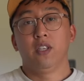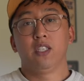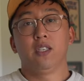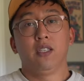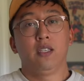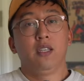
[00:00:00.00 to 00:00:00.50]

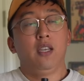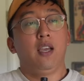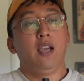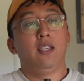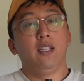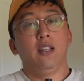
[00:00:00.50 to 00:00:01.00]
listened.
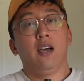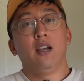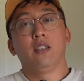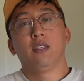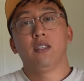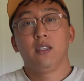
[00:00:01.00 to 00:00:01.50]
I did
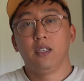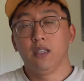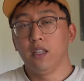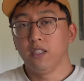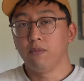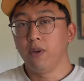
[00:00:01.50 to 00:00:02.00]
not.
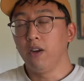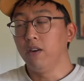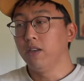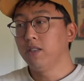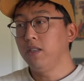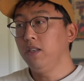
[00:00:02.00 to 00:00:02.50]
That's my
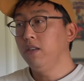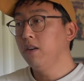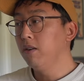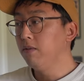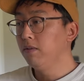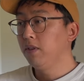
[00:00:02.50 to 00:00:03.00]
artist
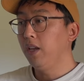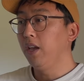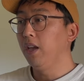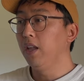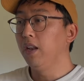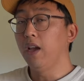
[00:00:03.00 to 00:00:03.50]
ego,
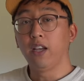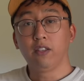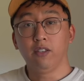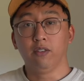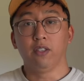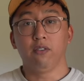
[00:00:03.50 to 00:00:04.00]
and I
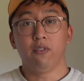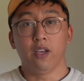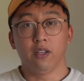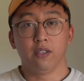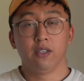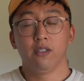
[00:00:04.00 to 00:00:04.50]
clearly failed.